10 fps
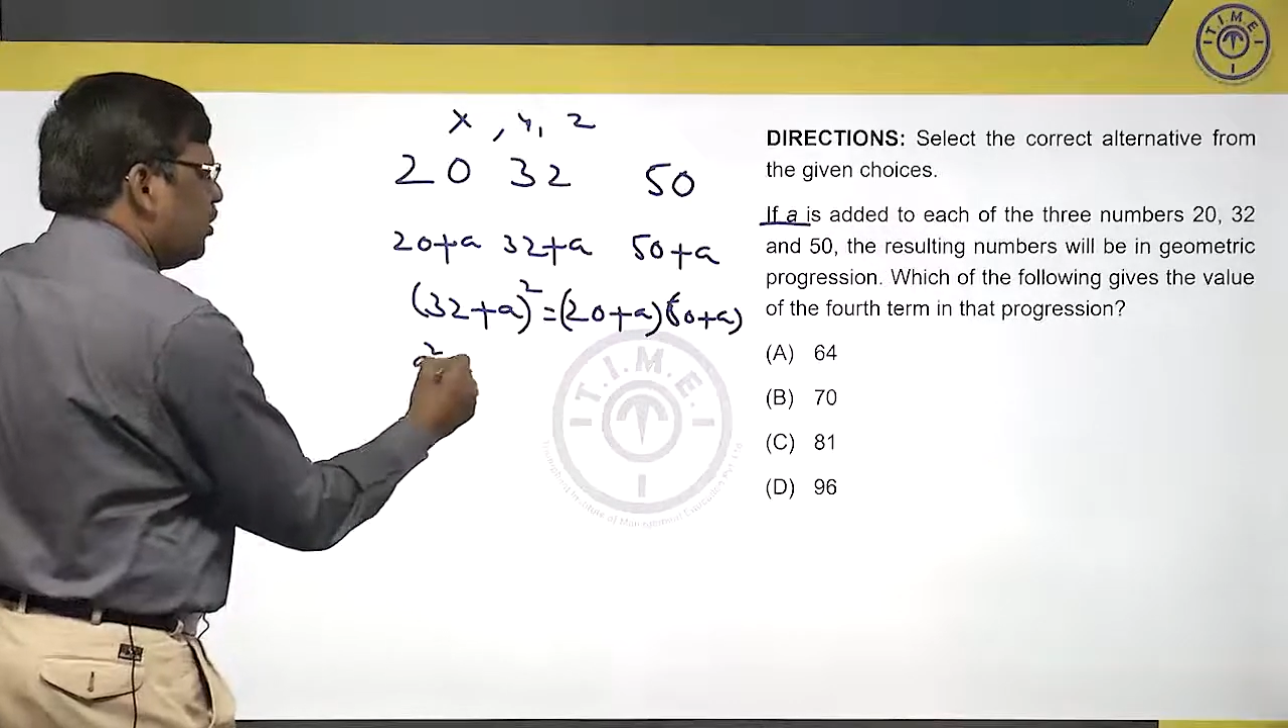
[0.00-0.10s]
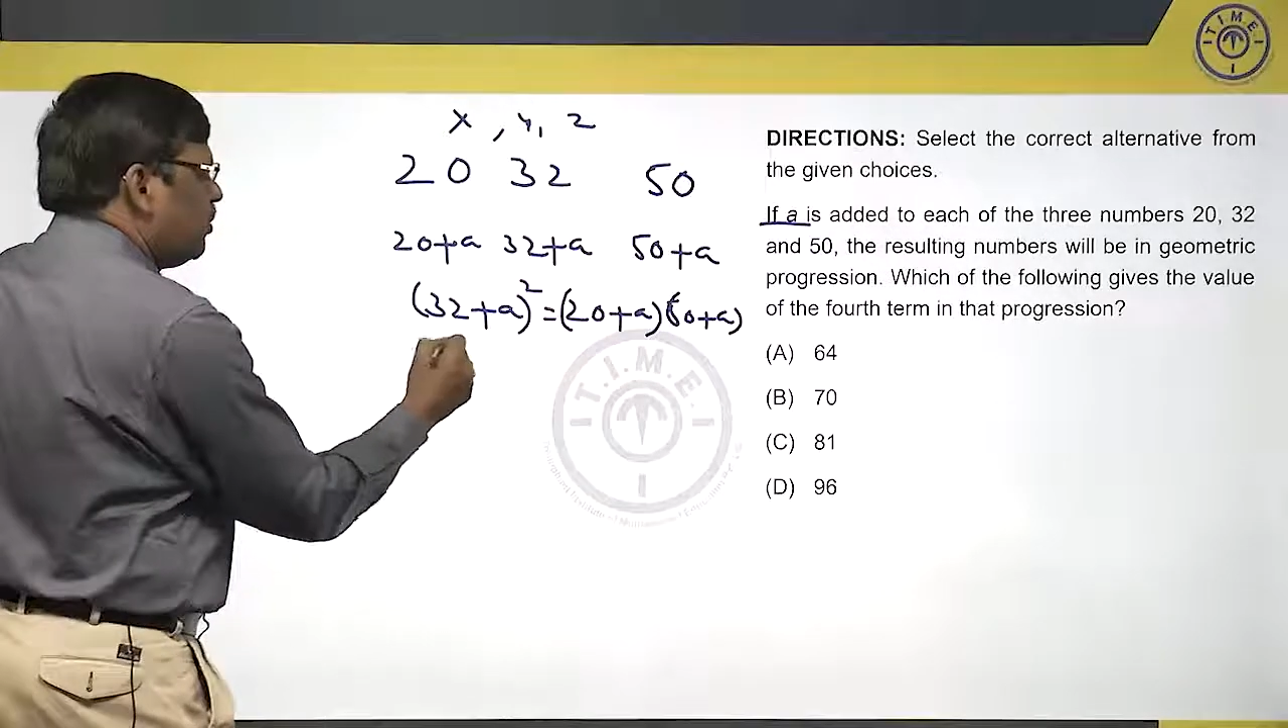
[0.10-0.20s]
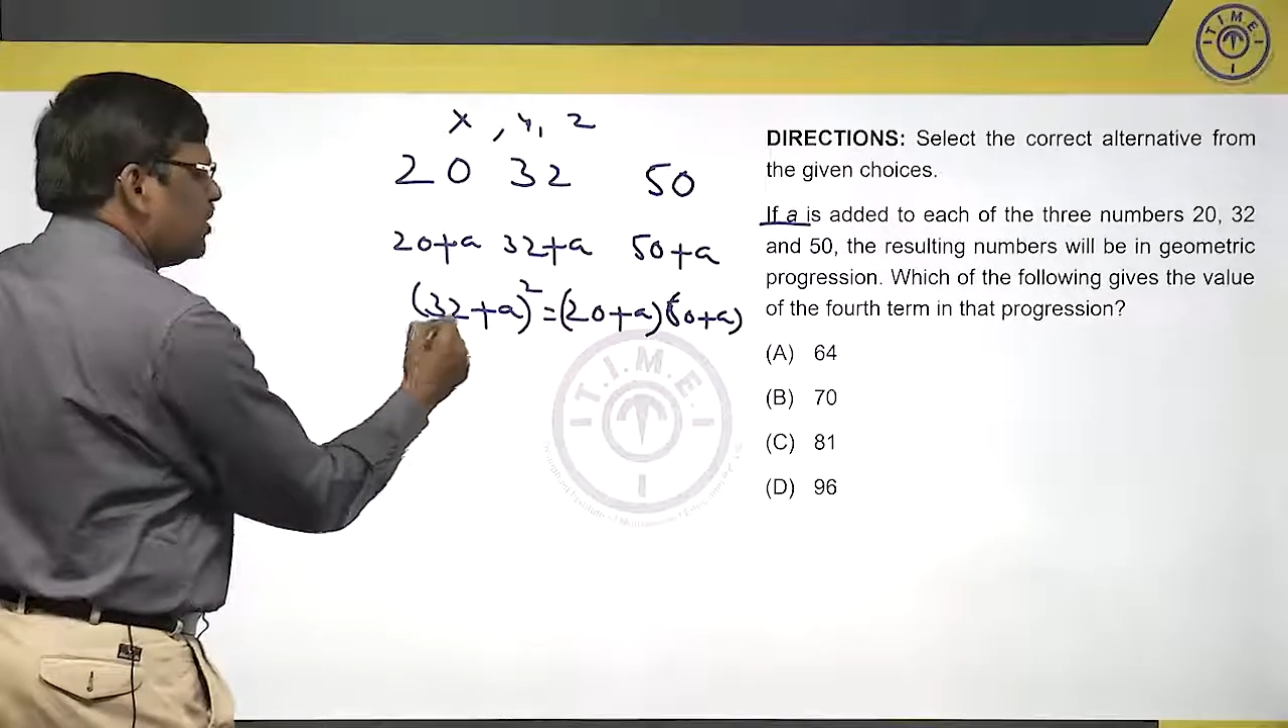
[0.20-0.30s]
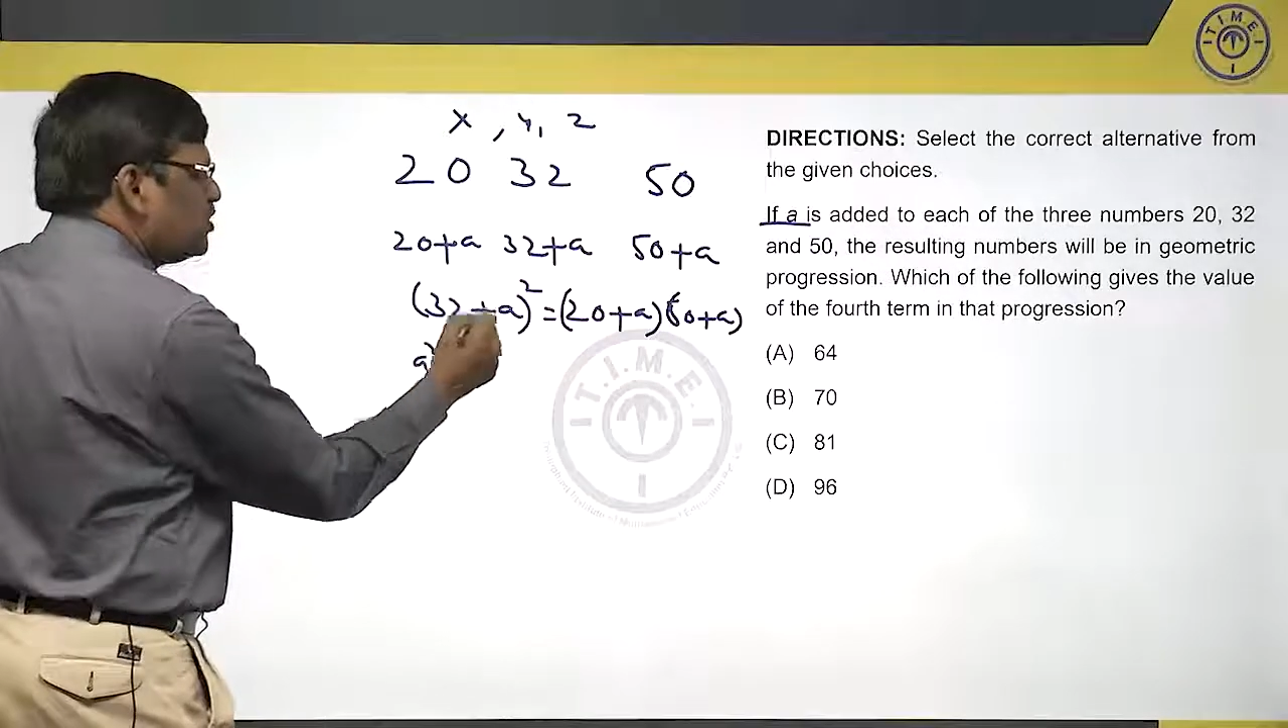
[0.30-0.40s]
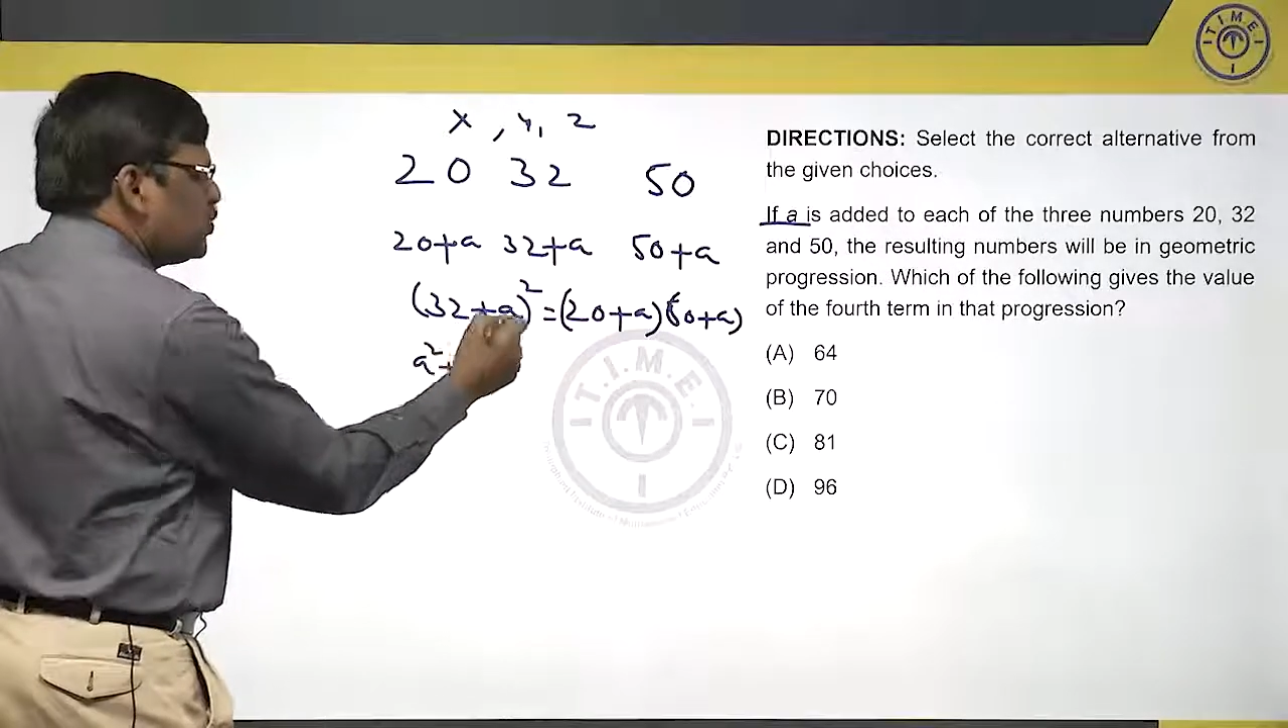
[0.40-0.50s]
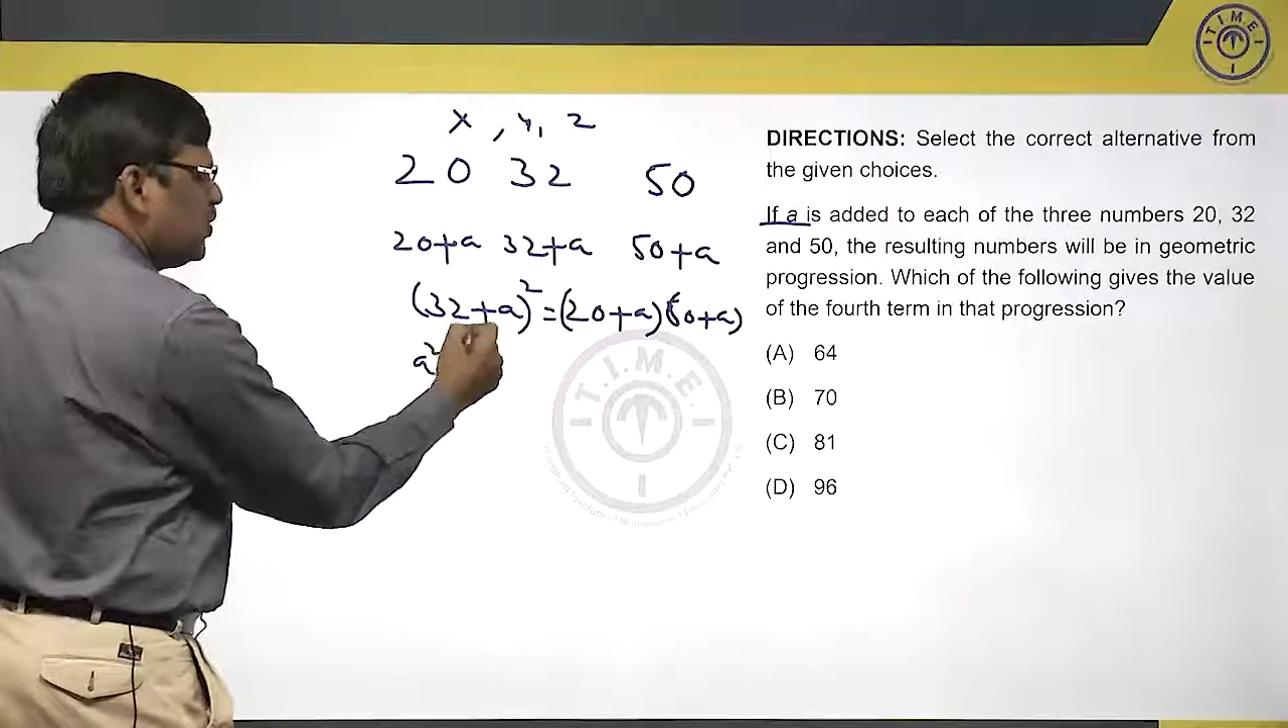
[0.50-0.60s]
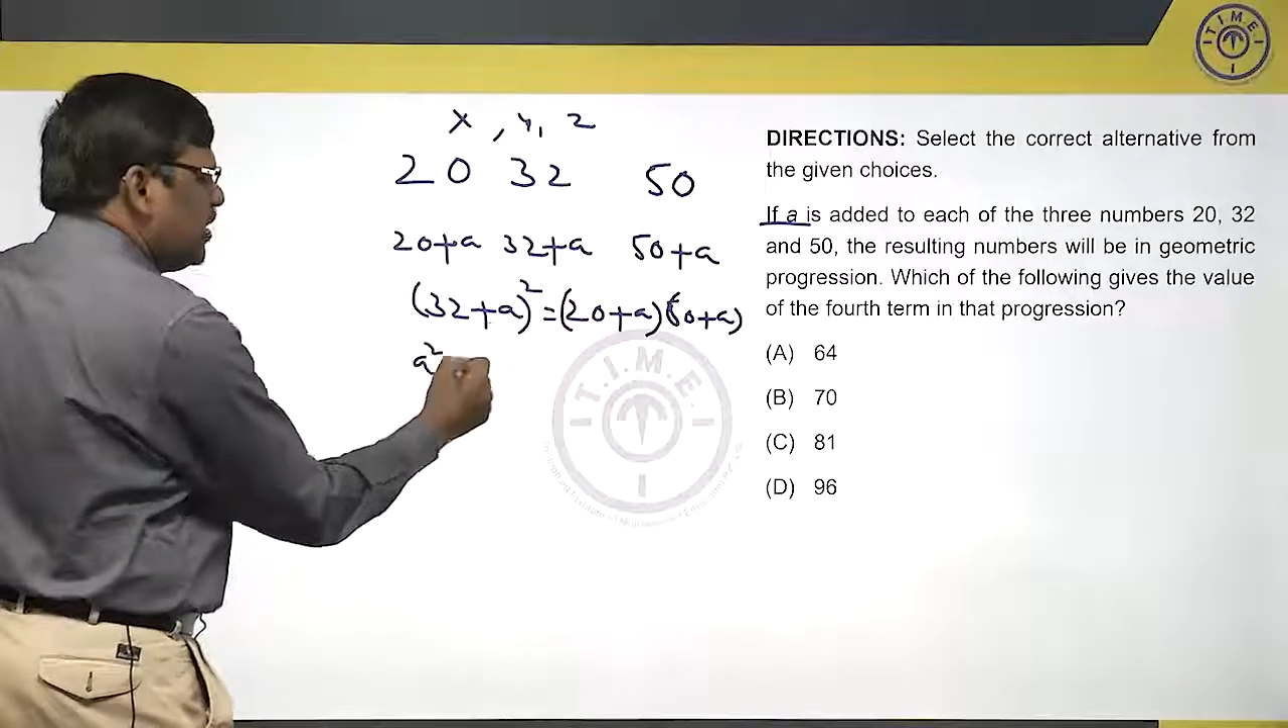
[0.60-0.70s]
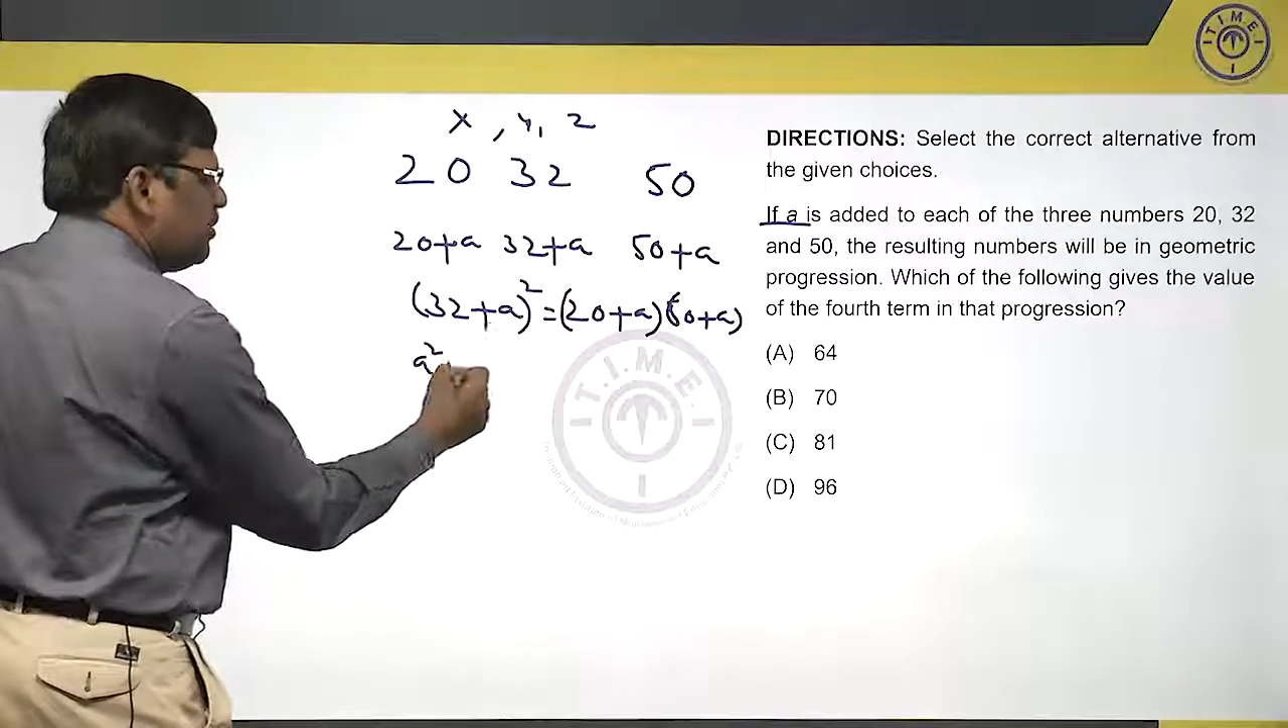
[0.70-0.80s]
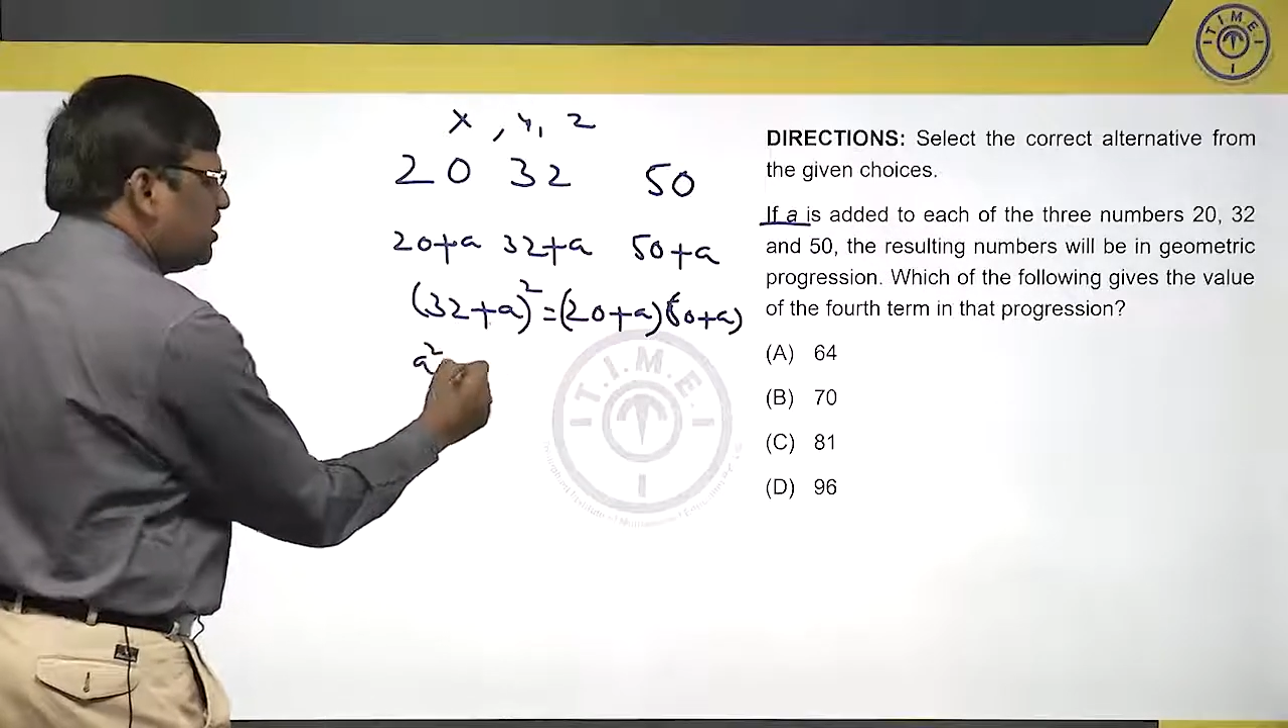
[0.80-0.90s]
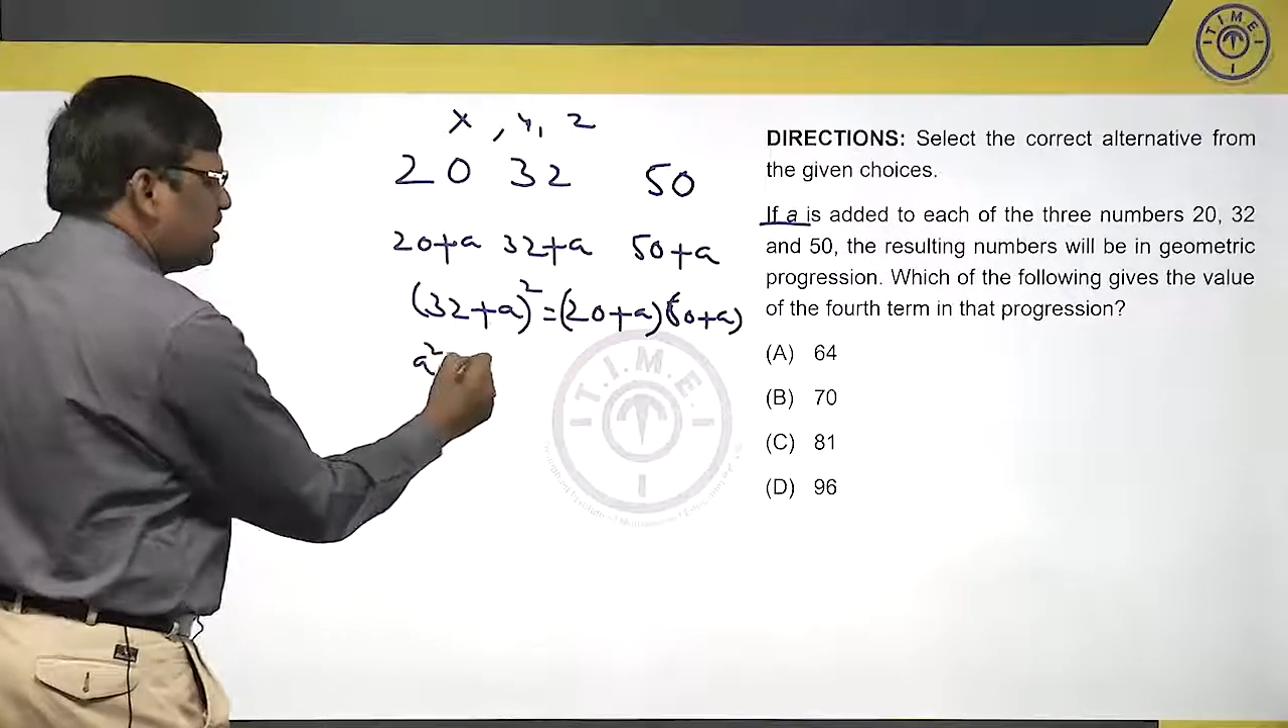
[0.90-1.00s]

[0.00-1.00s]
plus 2ab